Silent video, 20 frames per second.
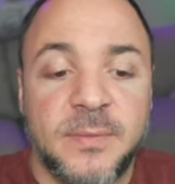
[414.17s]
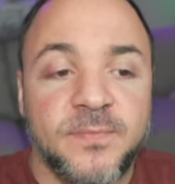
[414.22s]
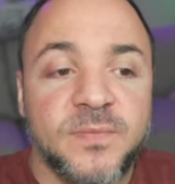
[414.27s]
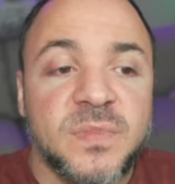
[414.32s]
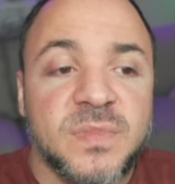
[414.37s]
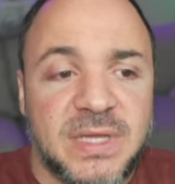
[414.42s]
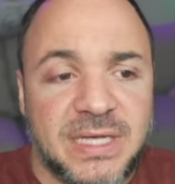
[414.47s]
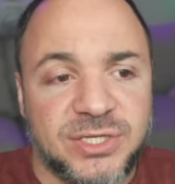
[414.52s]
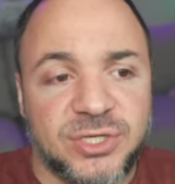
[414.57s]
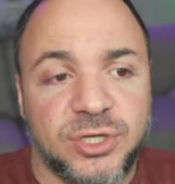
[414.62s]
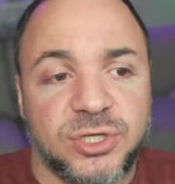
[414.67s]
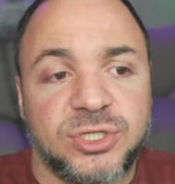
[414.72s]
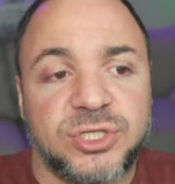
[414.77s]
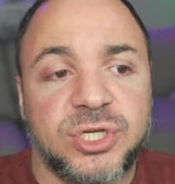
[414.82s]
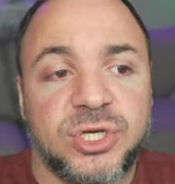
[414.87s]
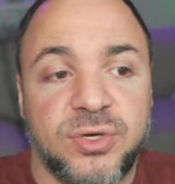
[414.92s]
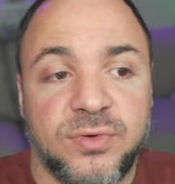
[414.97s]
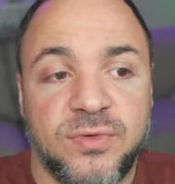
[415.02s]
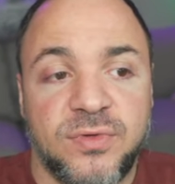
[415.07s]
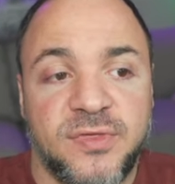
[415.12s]
These are
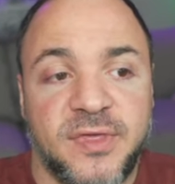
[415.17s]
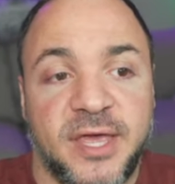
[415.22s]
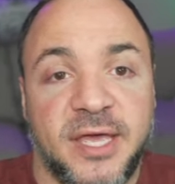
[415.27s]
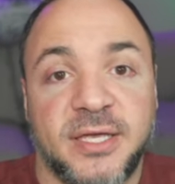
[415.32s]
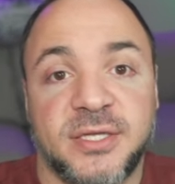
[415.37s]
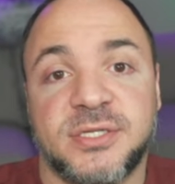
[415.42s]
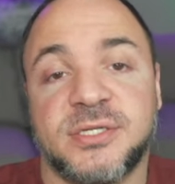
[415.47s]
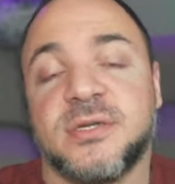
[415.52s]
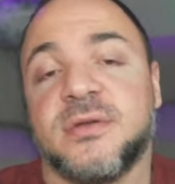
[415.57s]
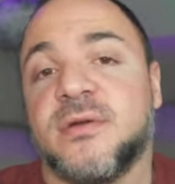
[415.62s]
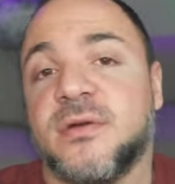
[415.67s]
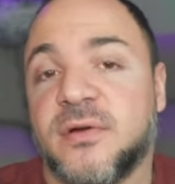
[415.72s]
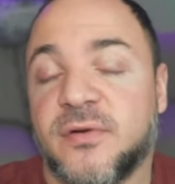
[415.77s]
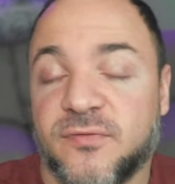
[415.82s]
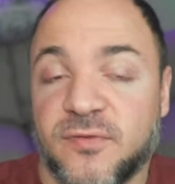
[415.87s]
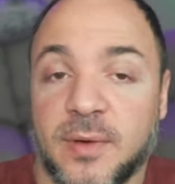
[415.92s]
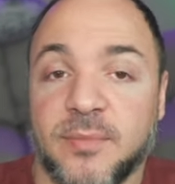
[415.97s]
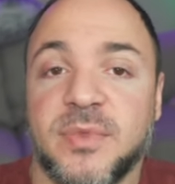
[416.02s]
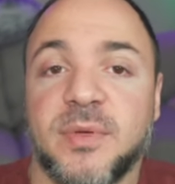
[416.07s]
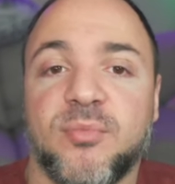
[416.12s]
two things
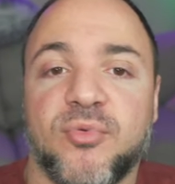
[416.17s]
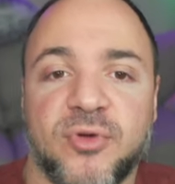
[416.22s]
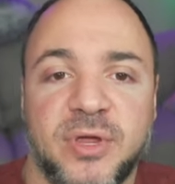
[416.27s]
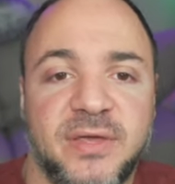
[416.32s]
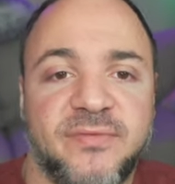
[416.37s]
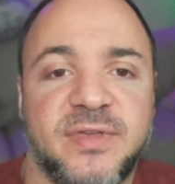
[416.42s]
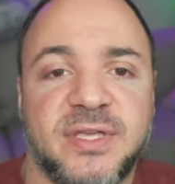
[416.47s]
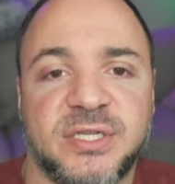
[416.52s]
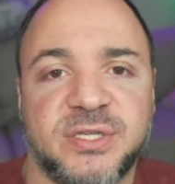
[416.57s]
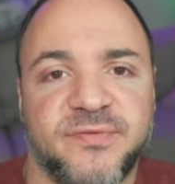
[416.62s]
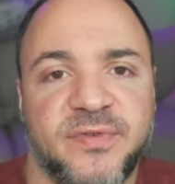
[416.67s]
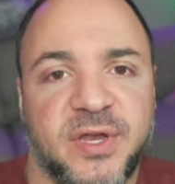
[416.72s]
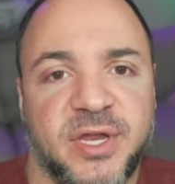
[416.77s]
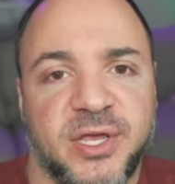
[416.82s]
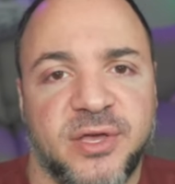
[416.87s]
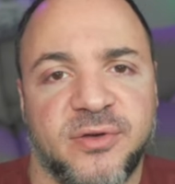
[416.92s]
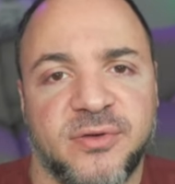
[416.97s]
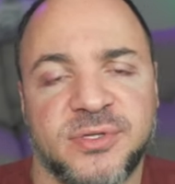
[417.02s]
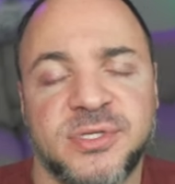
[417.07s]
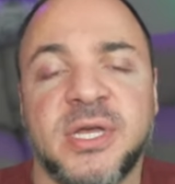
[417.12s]
from the previous
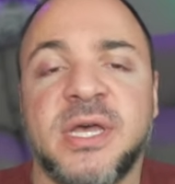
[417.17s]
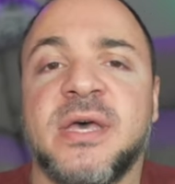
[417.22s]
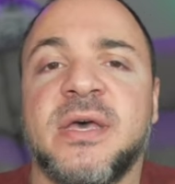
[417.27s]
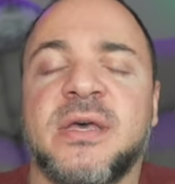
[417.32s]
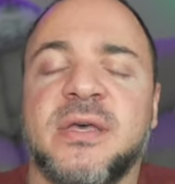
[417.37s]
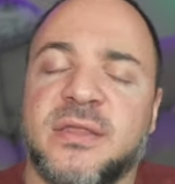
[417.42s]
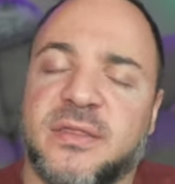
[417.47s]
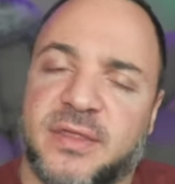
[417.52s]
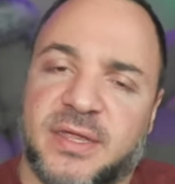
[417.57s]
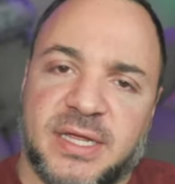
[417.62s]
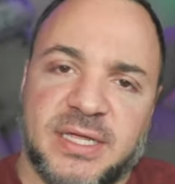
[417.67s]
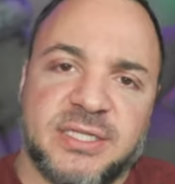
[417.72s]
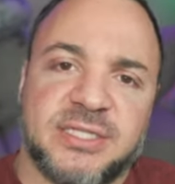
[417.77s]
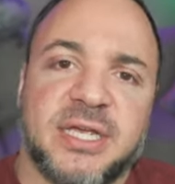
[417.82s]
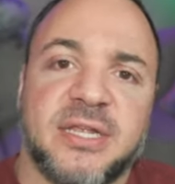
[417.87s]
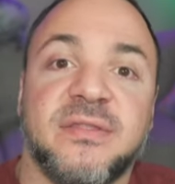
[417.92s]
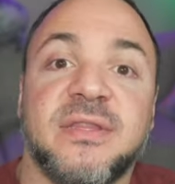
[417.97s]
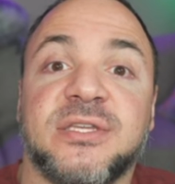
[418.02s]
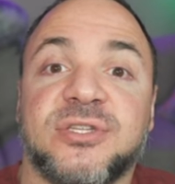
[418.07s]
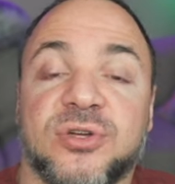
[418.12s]
videos that I
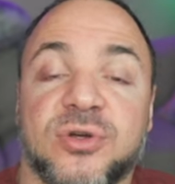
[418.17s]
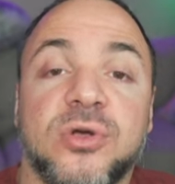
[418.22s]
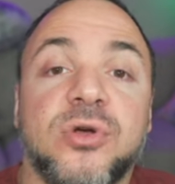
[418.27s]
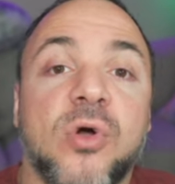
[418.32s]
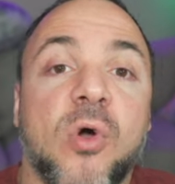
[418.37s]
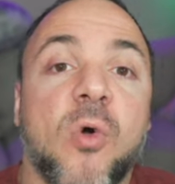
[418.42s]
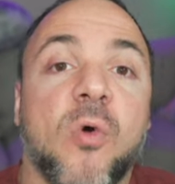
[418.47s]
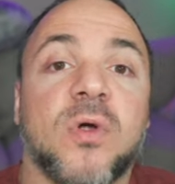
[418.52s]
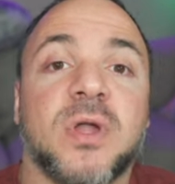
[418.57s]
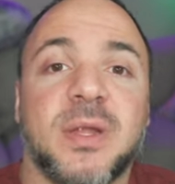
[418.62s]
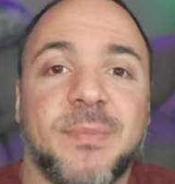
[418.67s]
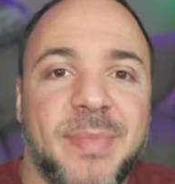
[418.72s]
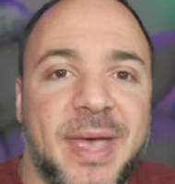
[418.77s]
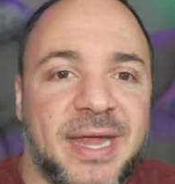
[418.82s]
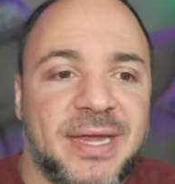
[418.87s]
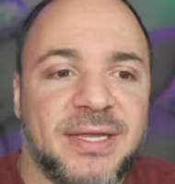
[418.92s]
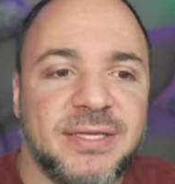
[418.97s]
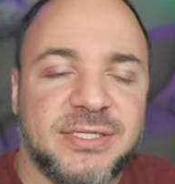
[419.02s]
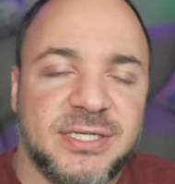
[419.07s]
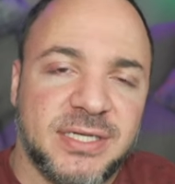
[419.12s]
said these are core
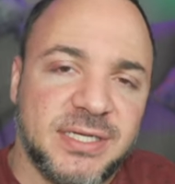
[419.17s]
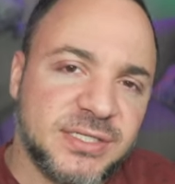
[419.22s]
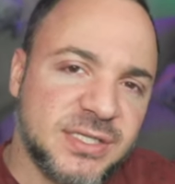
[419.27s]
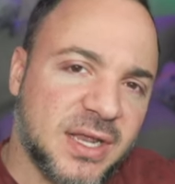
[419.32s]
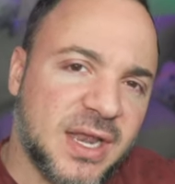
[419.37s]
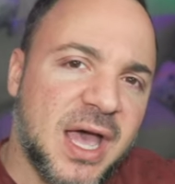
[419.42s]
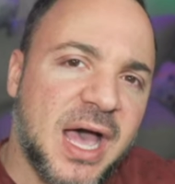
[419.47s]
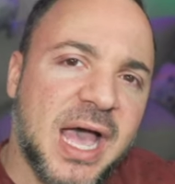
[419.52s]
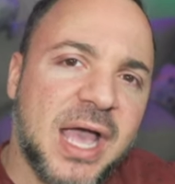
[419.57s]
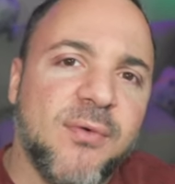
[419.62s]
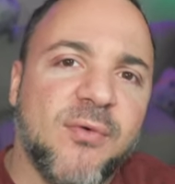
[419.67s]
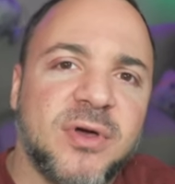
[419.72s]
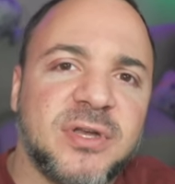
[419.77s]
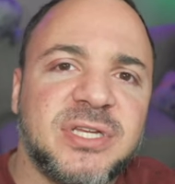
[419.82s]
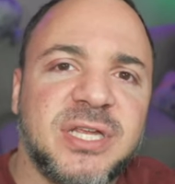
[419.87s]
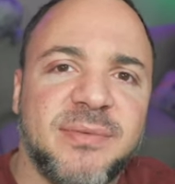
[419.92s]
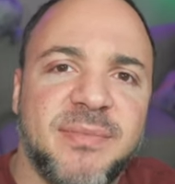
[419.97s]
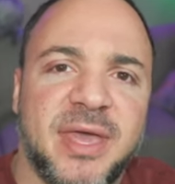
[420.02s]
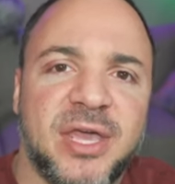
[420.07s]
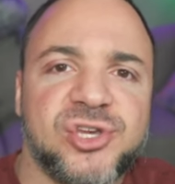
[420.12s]
dependencies that I want
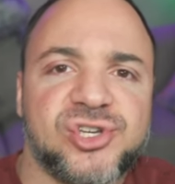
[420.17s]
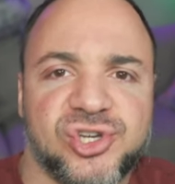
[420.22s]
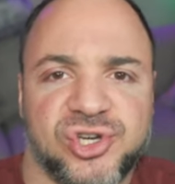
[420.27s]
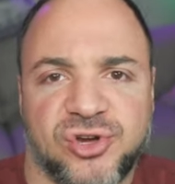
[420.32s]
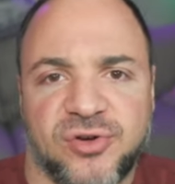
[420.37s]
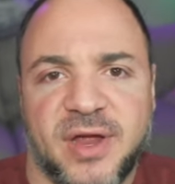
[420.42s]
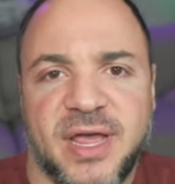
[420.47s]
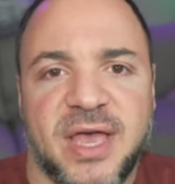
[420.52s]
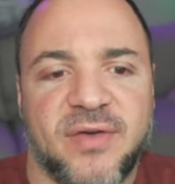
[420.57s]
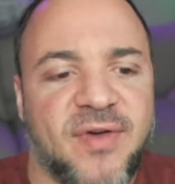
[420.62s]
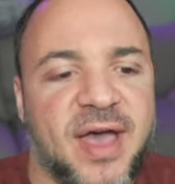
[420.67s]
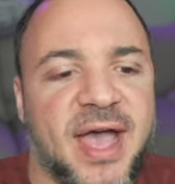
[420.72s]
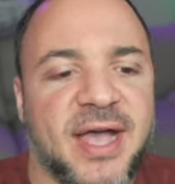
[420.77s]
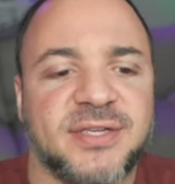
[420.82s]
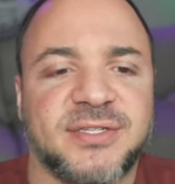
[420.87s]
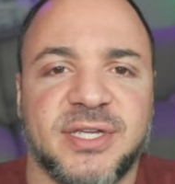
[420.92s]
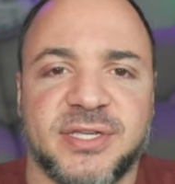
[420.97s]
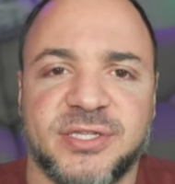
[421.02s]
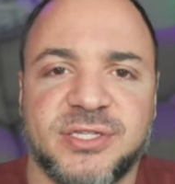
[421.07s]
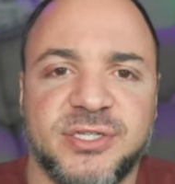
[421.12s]
to make sure I have
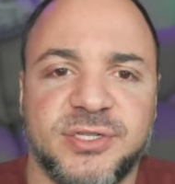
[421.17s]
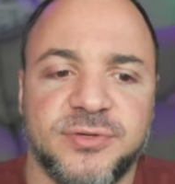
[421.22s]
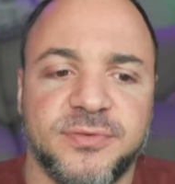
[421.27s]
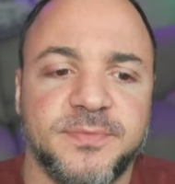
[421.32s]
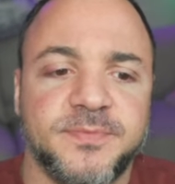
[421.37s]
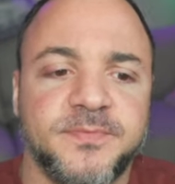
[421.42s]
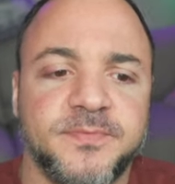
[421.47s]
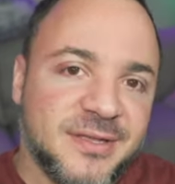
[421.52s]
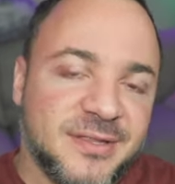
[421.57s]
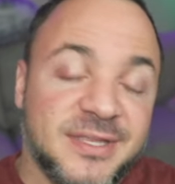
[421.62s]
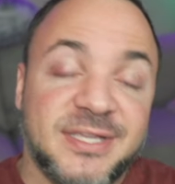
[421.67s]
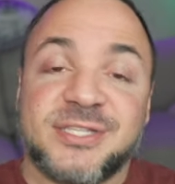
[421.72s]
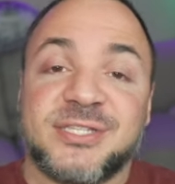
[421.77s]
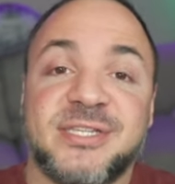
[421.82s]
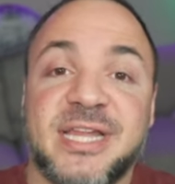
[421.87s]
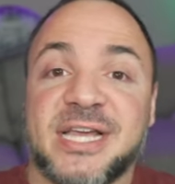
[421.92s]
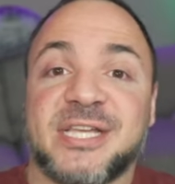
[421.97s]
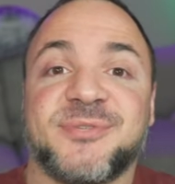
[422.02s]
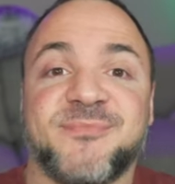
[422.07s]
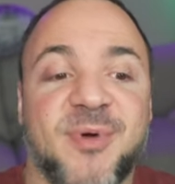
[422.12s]
access to. This
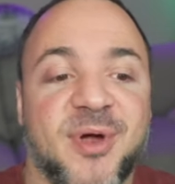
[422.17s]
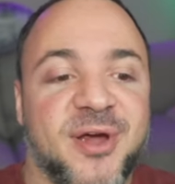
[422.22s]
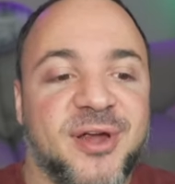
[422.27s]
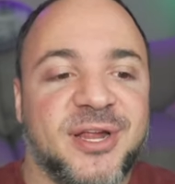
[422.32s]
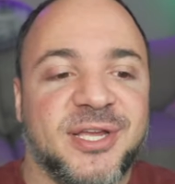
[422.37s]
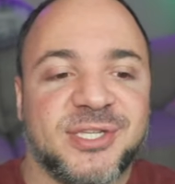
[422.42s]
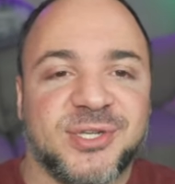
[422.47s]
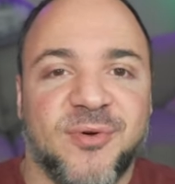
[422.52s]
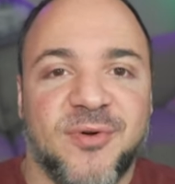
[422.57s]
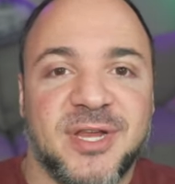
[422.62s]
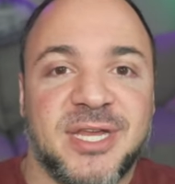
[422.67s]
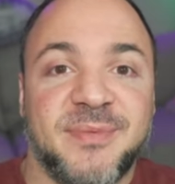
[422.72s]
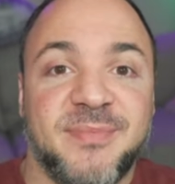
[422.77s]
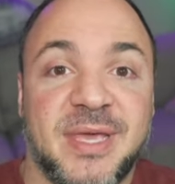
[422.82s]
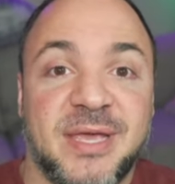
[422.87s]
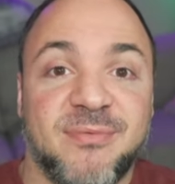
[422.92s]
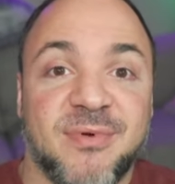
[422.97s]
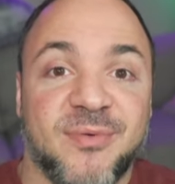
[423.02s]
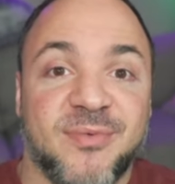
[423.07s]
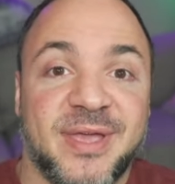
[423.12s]
next part is going to be
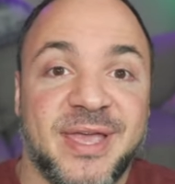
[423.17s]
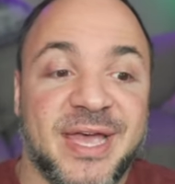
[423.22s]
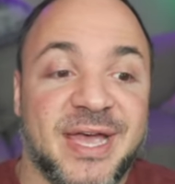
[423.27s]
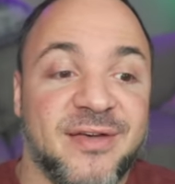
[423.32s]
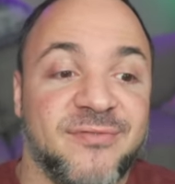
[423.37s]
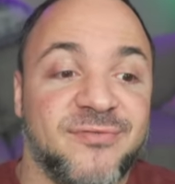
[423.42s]
where we have